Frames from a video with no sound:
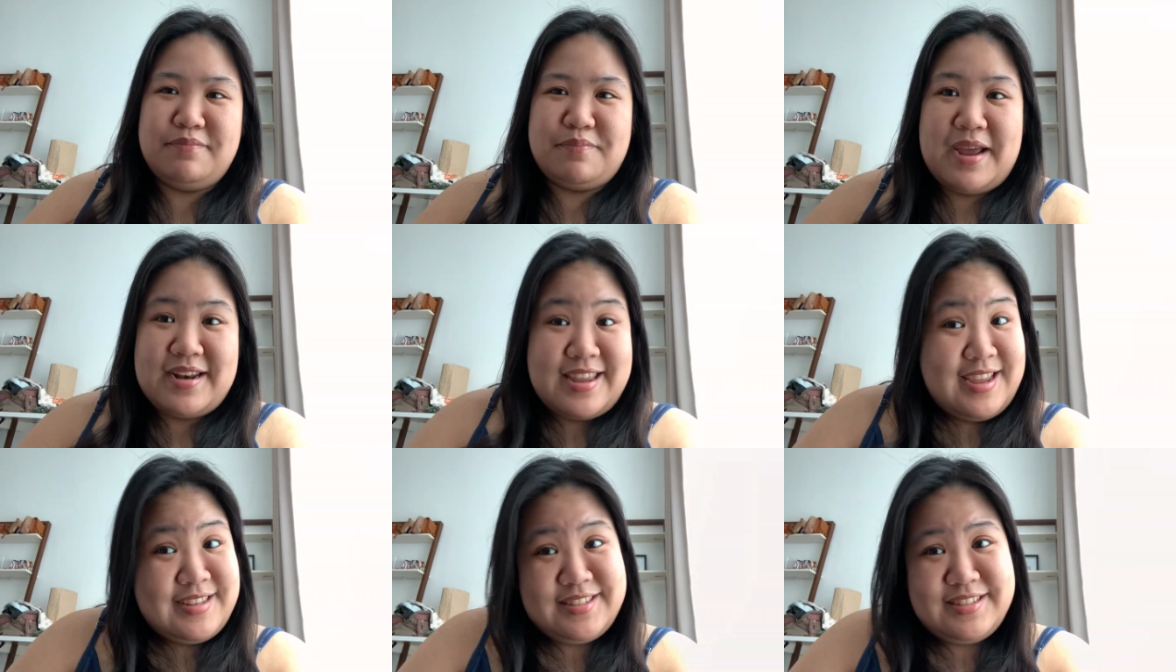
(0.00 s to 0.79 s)

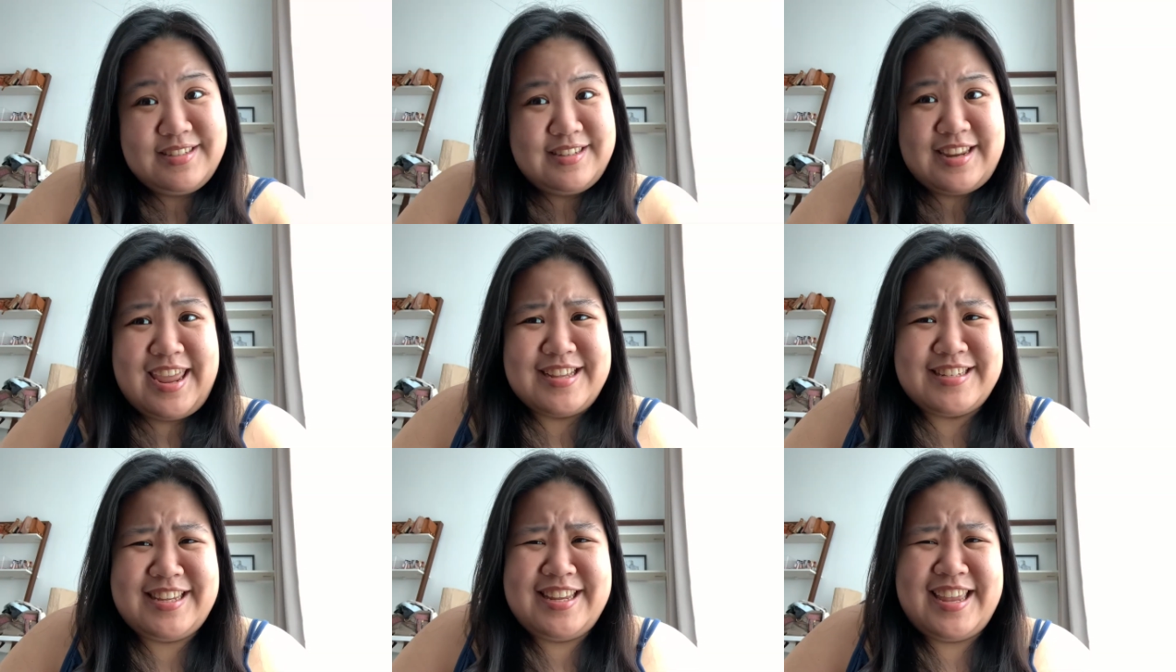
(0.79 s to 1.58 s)
pancakes, in
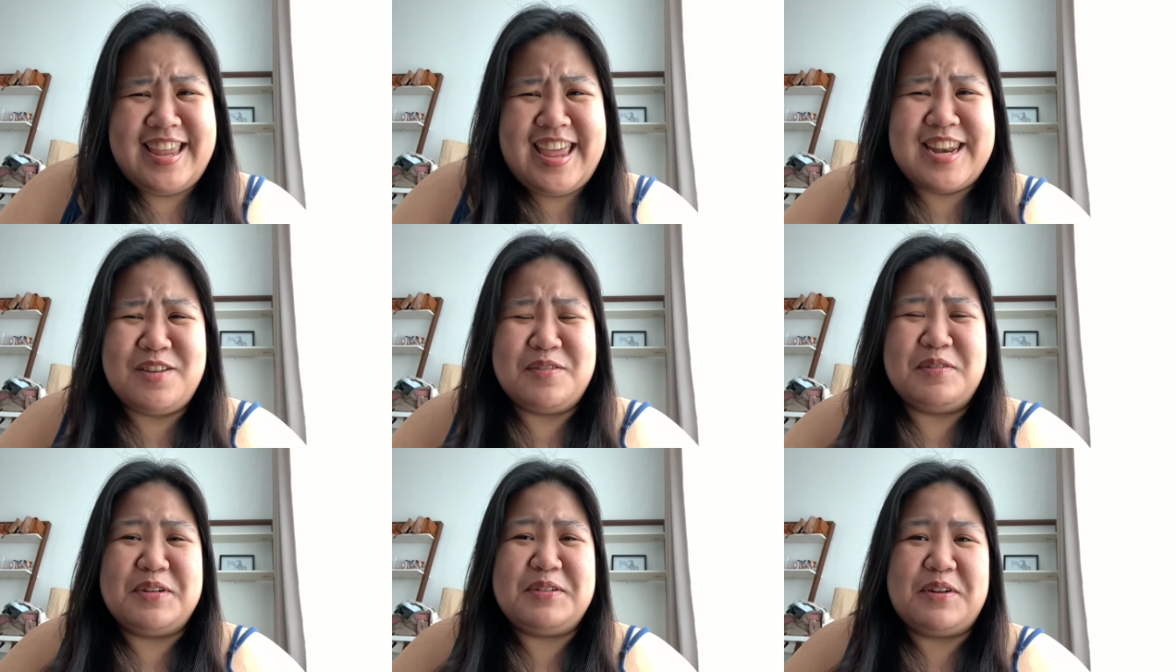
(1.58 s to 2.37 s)
case
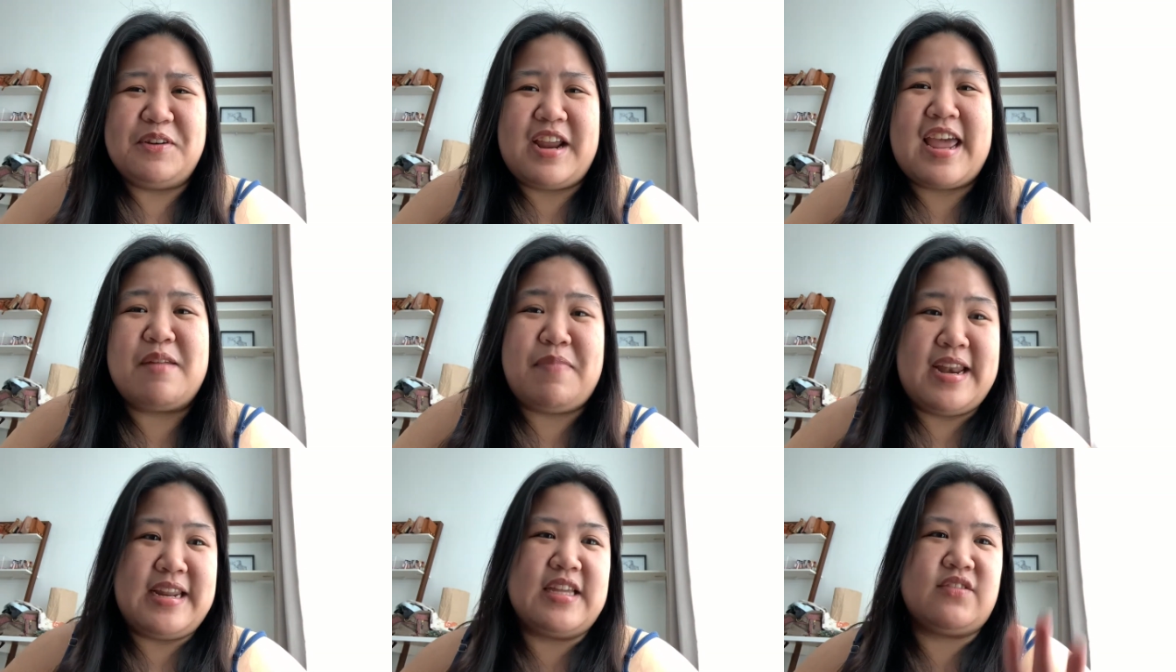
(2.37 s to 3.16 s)
anyone was wondering. I had
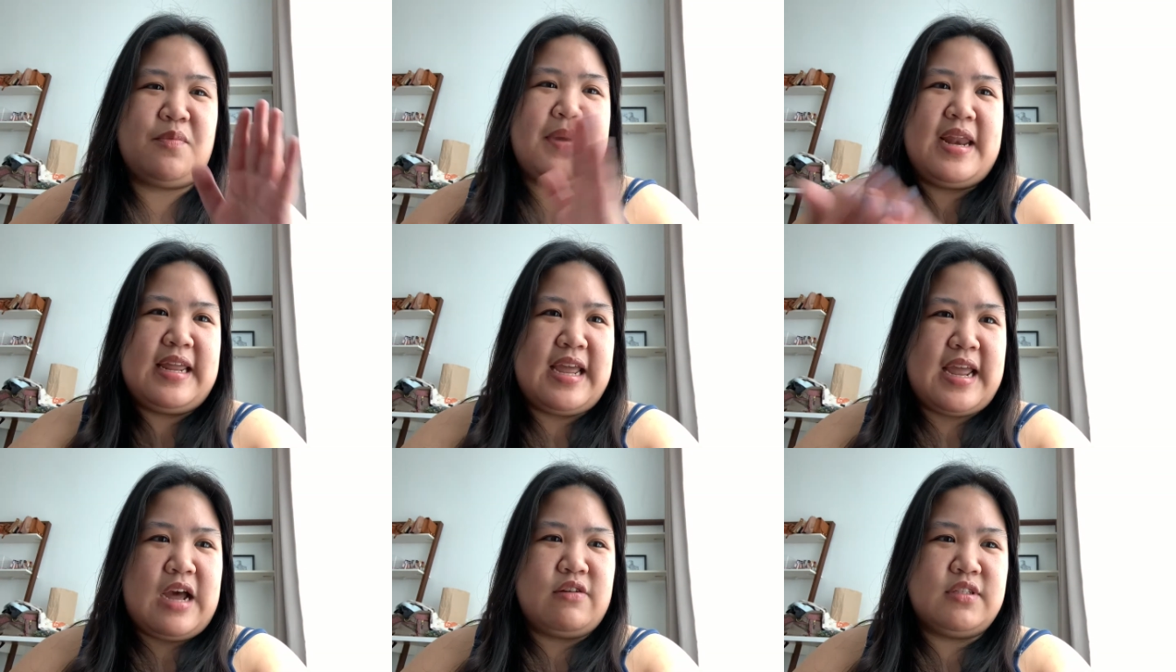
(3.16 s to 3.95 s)
pancakes from
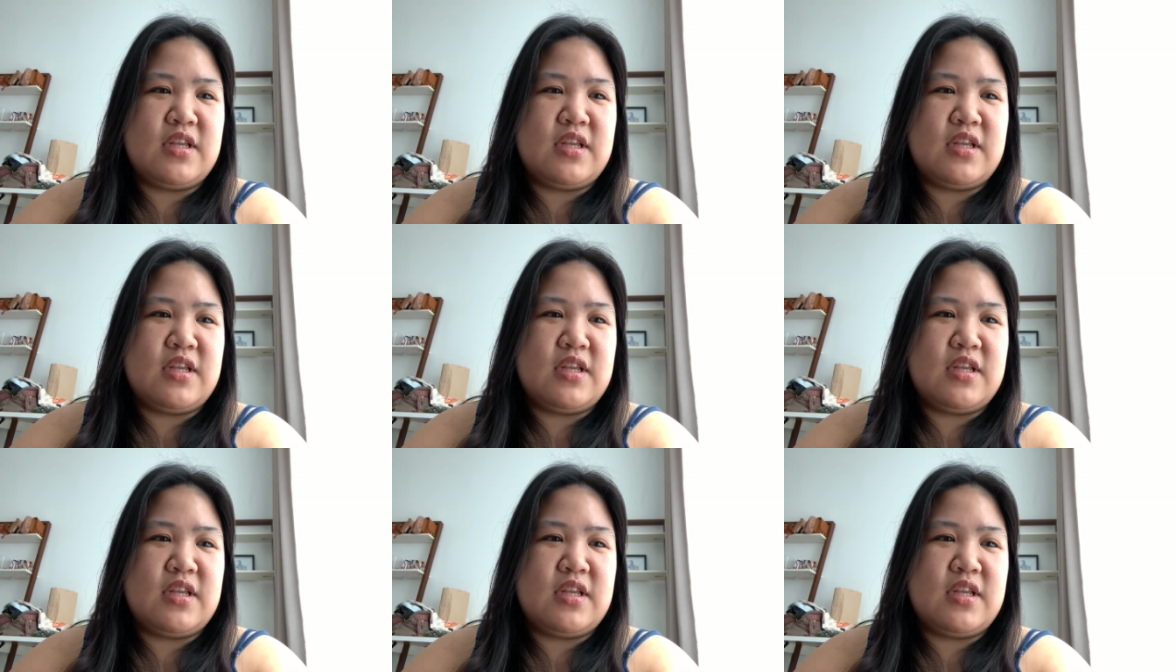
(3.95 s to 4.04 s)
Pancake House.